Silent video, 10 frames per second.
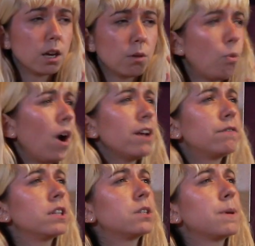why are
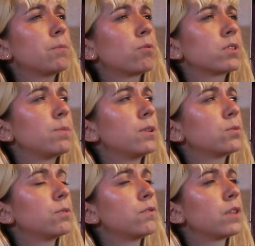Village People
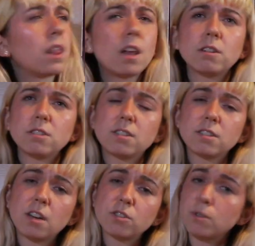responsible for the largest
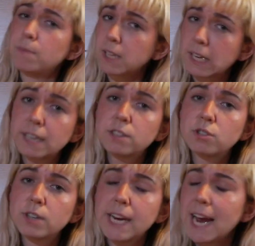disaster in media
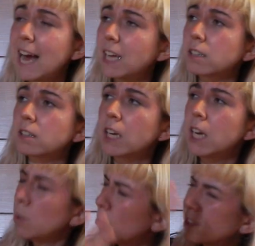history? And
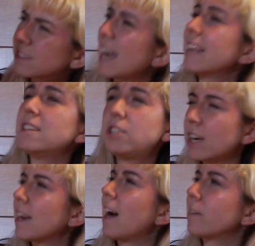what does Caitlyn
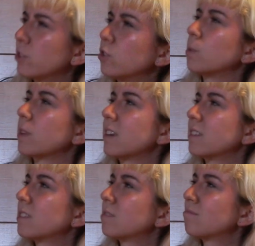Jenner have to do with
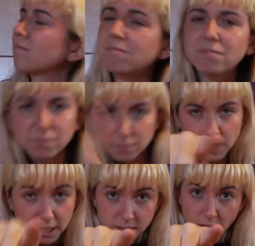it?
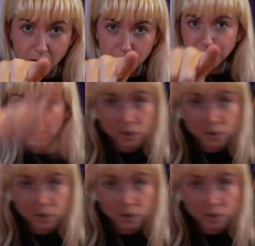It's time, let's